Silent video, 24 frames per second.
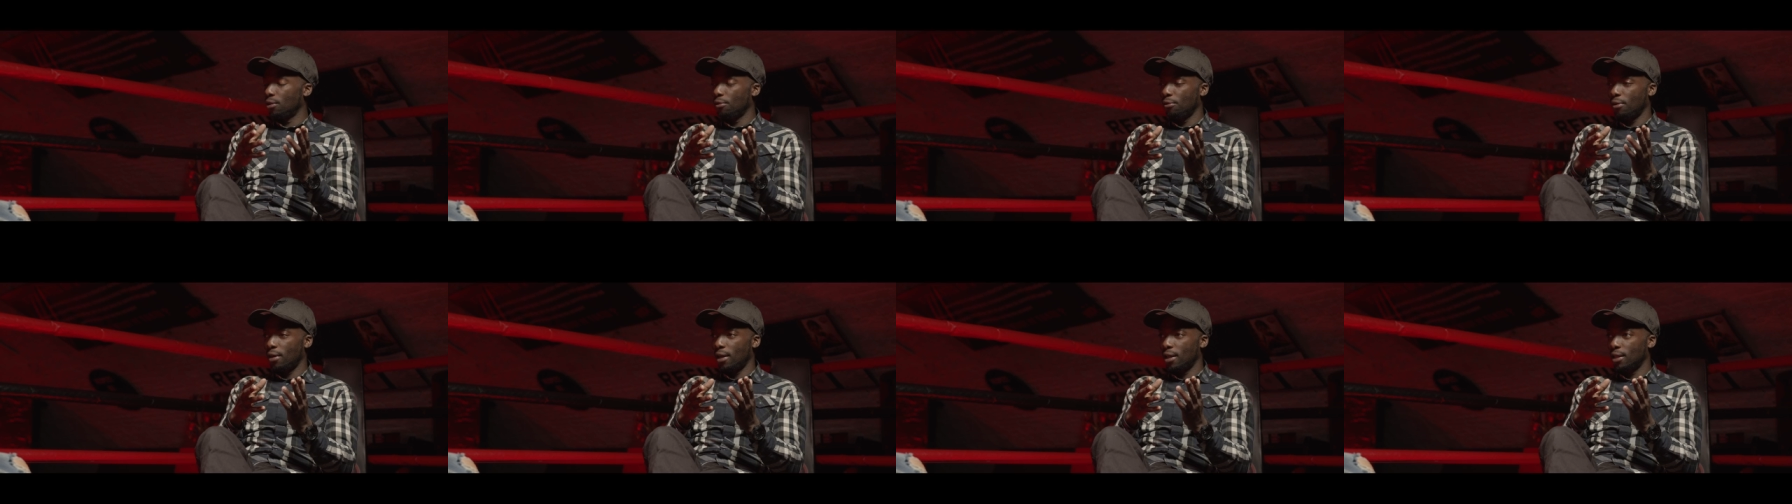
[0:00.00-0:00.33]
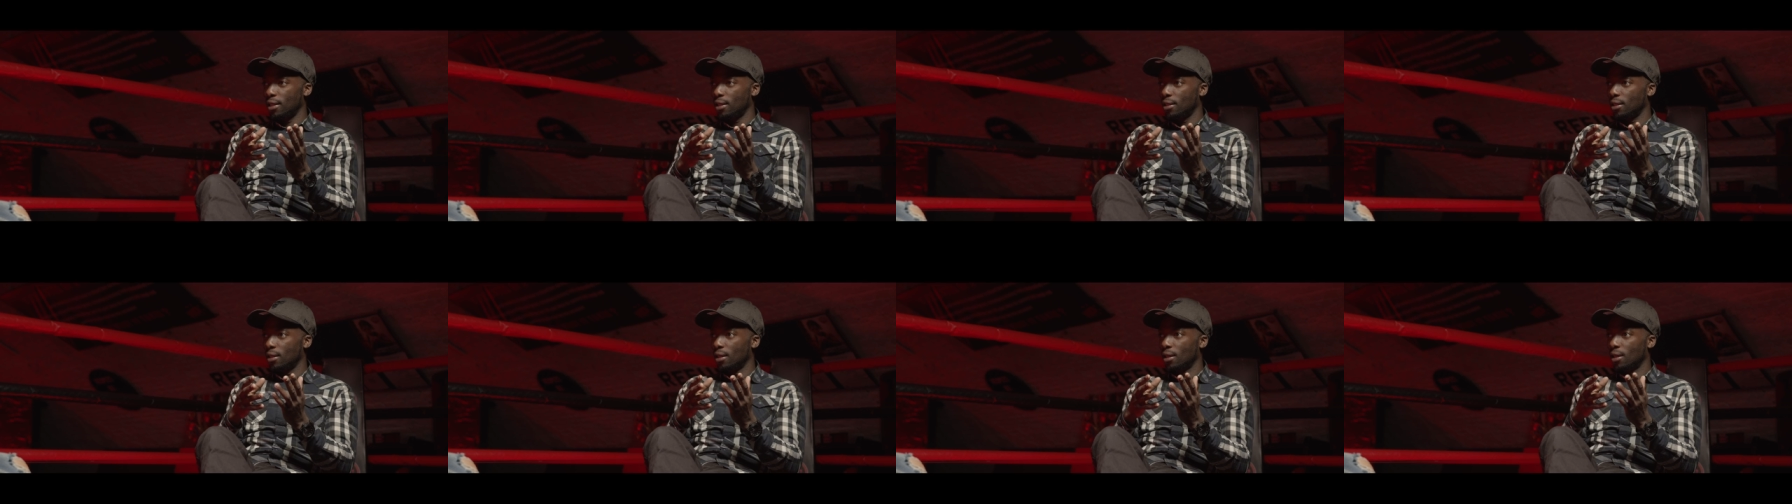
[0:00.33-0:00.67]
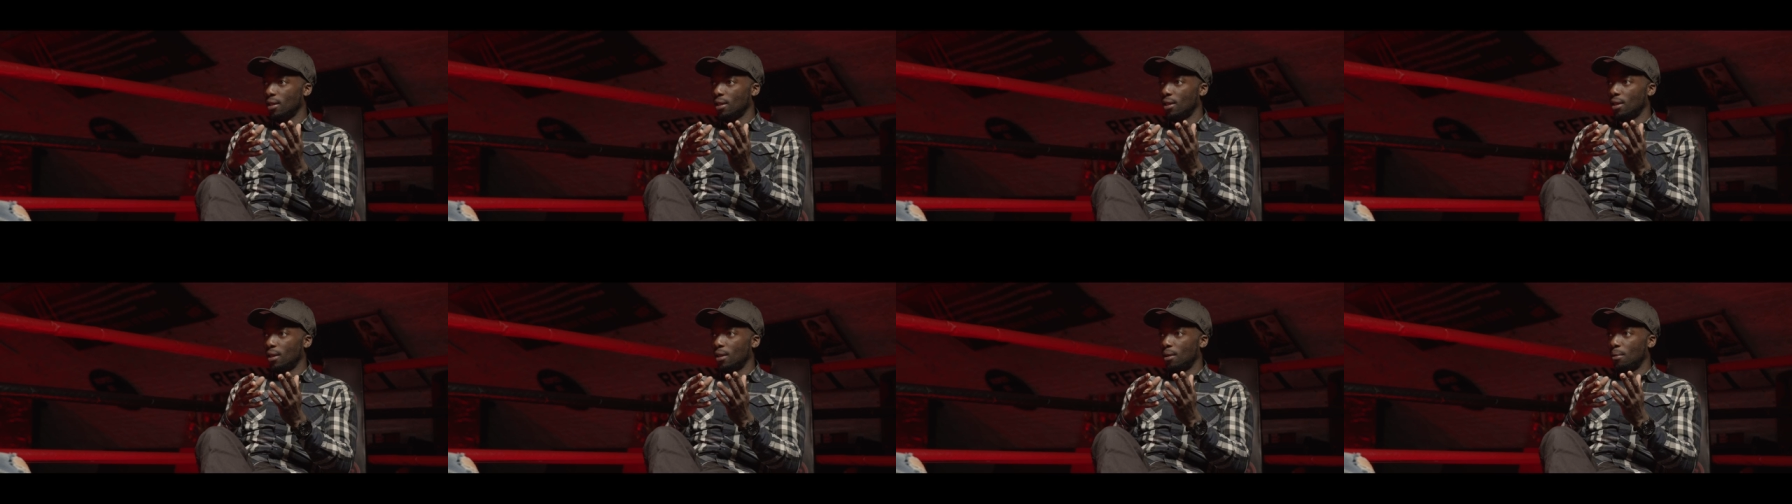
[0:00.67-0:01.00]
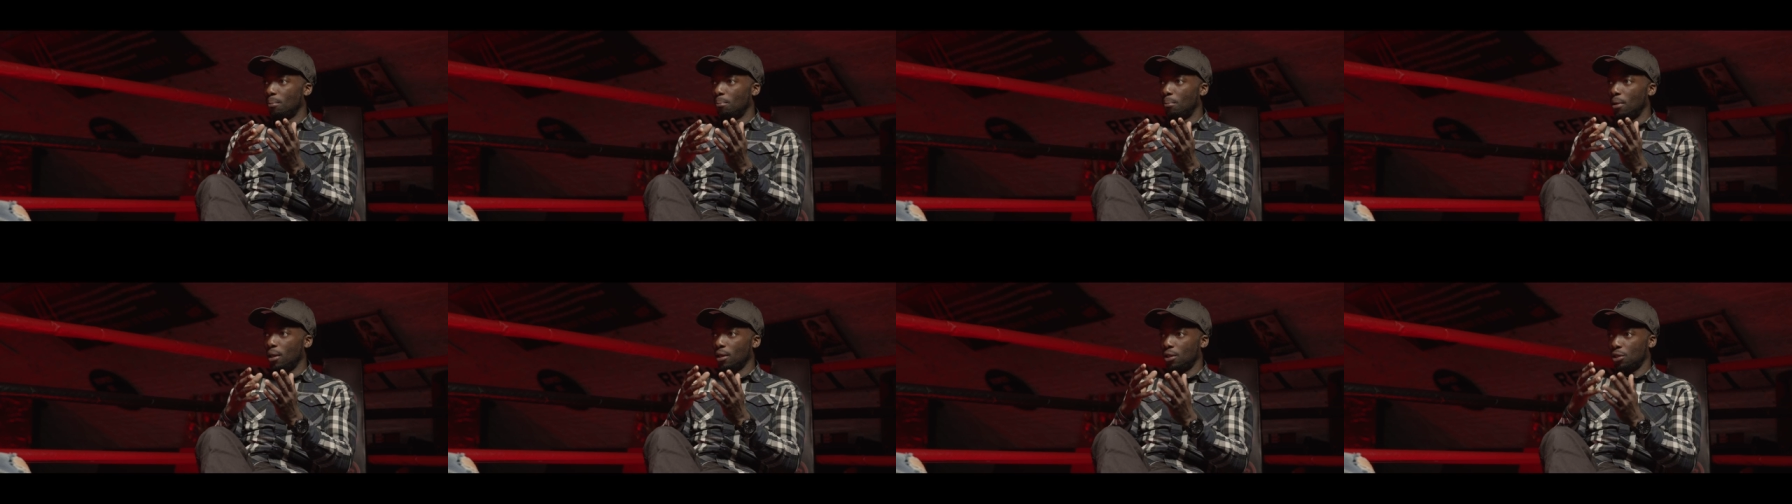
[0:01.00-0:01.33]
the rest,
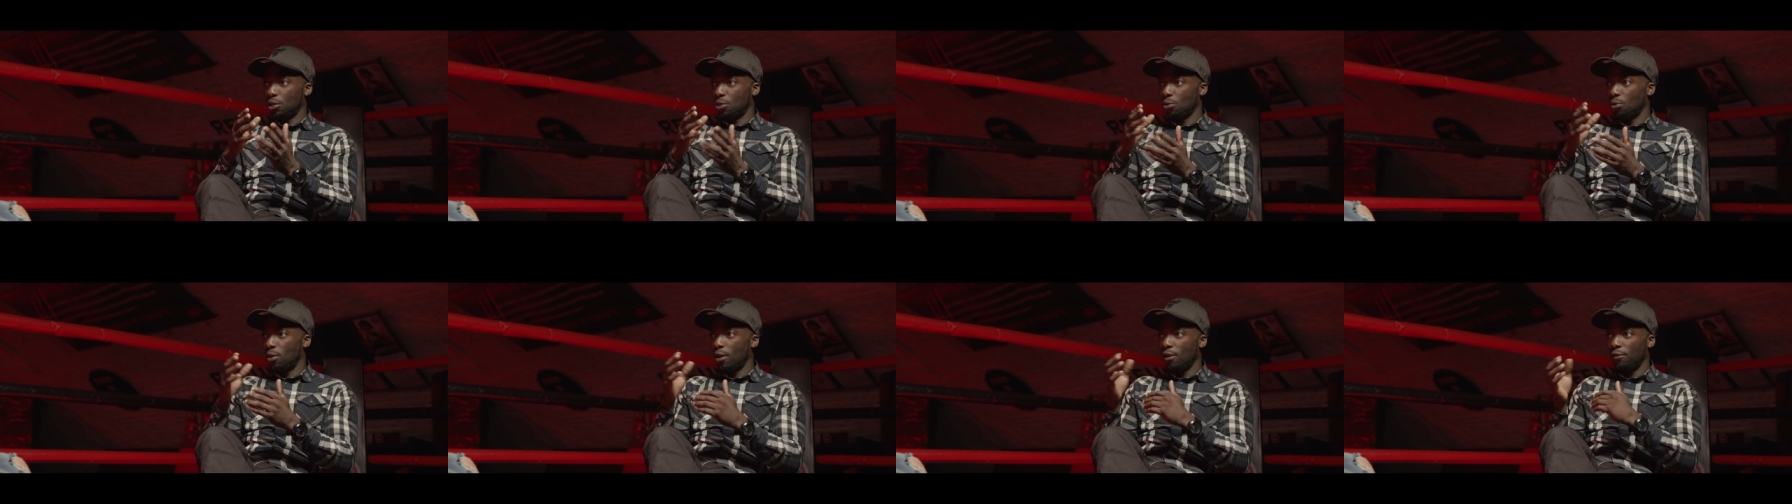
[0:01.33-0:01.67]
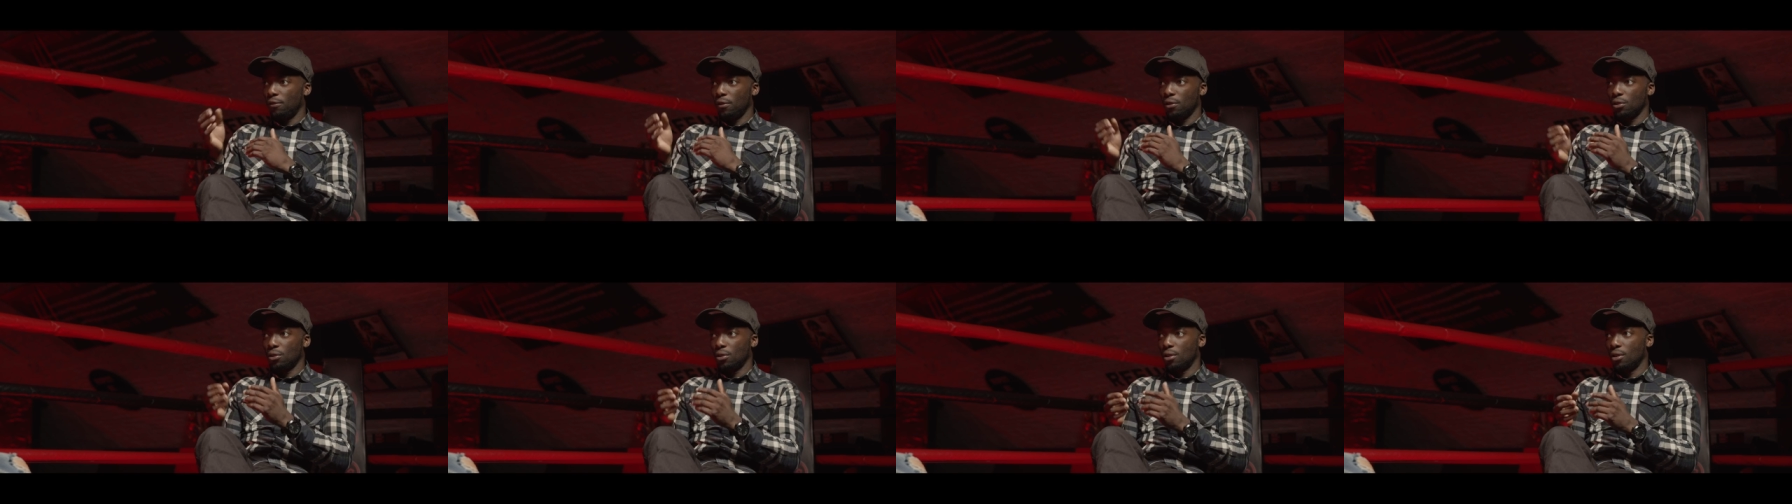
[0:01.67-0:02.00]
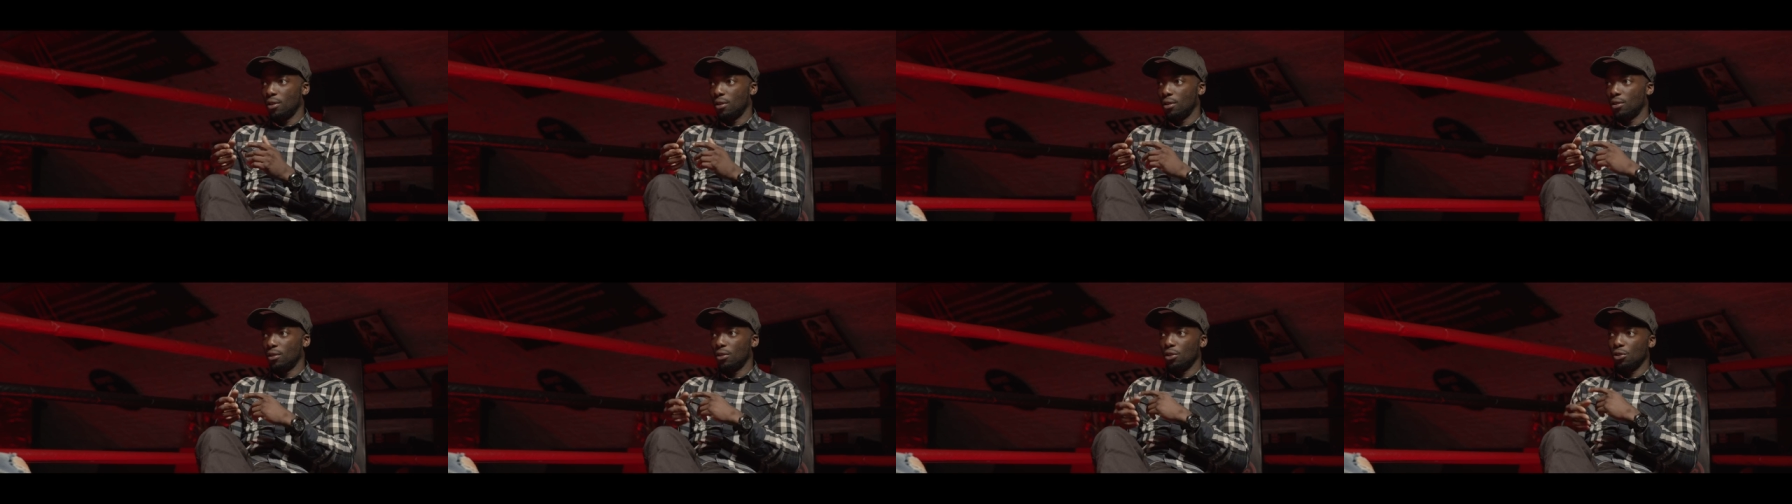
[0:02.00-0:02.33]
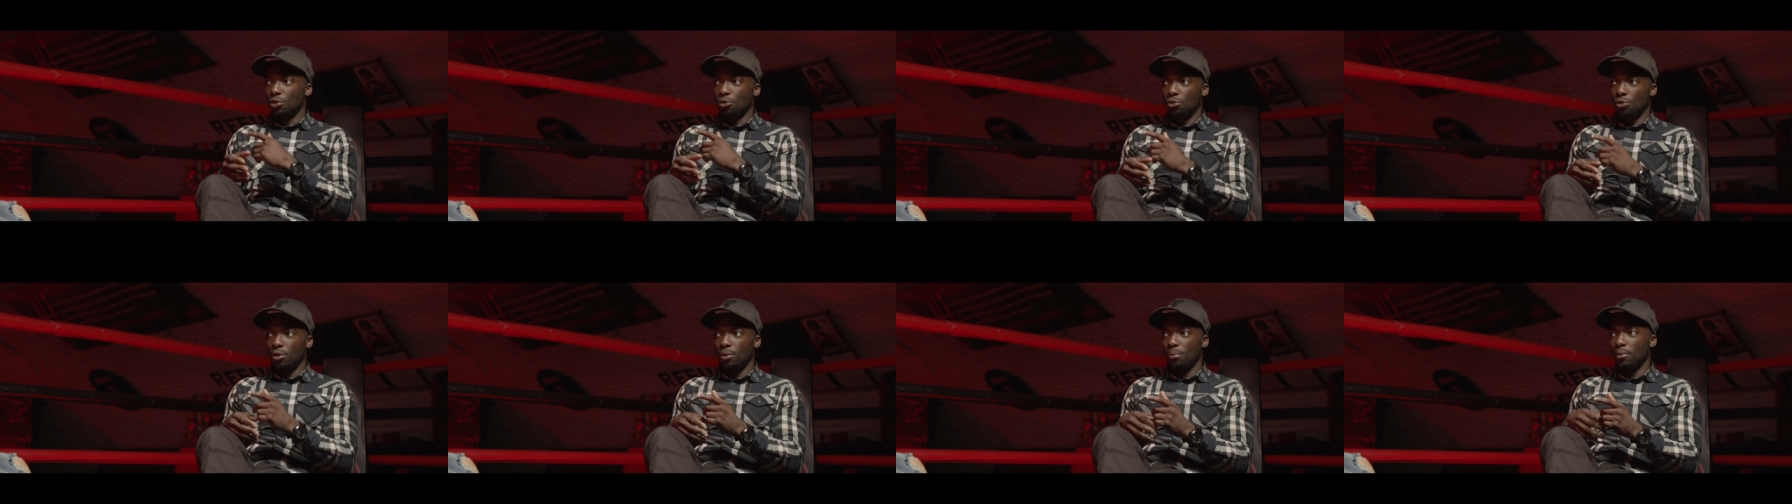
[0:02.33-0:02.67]
make sure everything's good, the
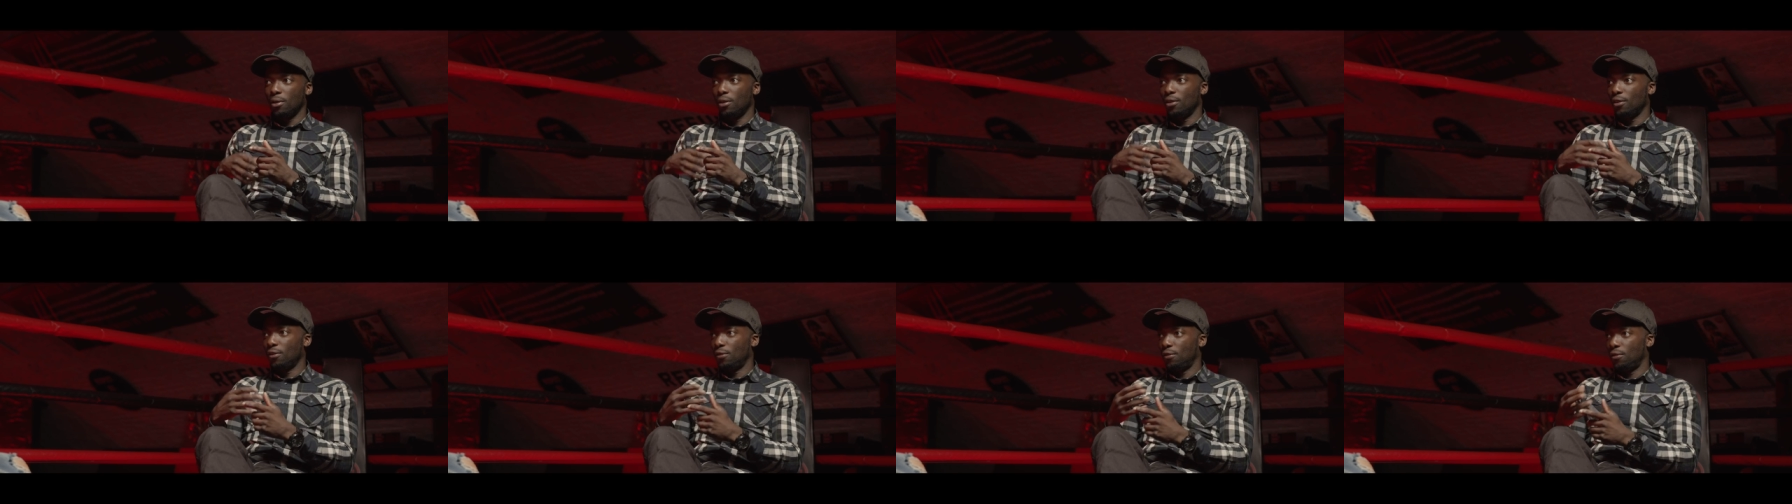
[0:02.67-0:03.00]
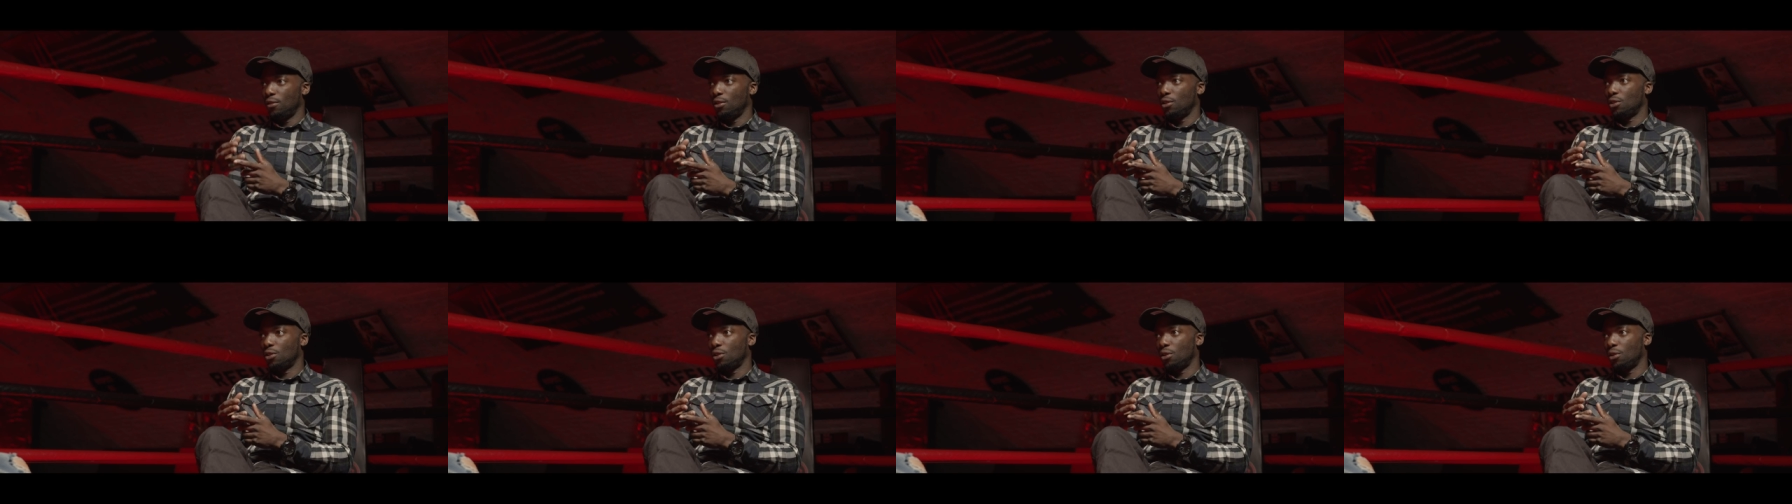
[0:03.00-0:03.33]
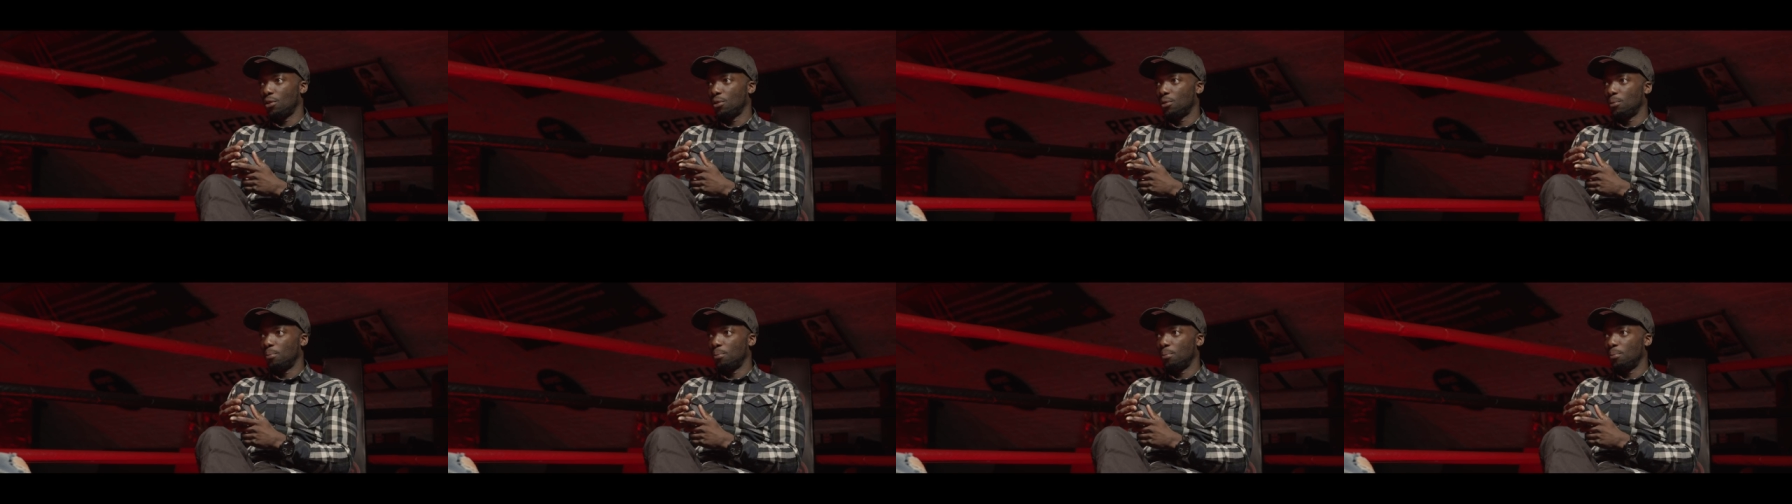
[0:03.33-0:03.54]
treatment, the physio,